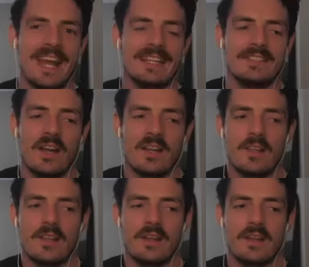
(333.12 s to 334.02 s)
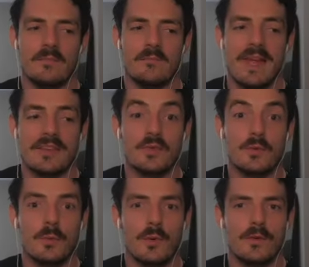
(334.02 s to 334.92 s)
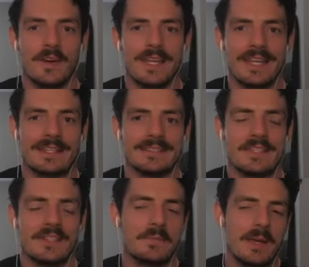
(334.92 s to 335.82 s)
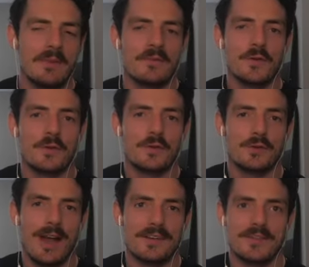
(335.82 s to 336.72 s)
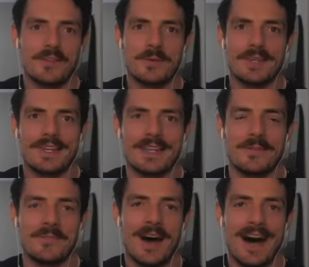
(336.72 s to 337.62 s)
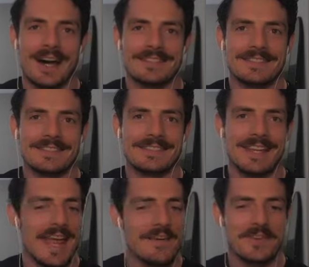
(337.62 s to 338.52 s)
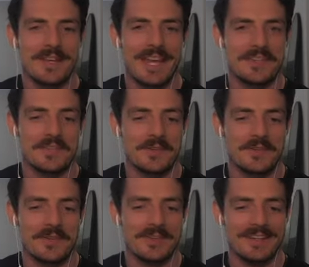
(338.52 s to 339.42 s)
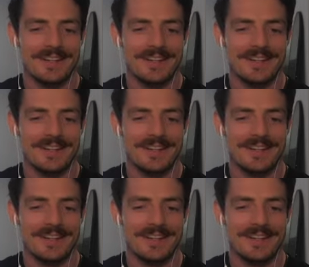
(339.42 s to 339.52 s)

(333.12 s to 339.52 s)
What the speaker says: any side of the mental warfare that gets in? Because people have talked trash to you in the past. Does it ever get to you at all?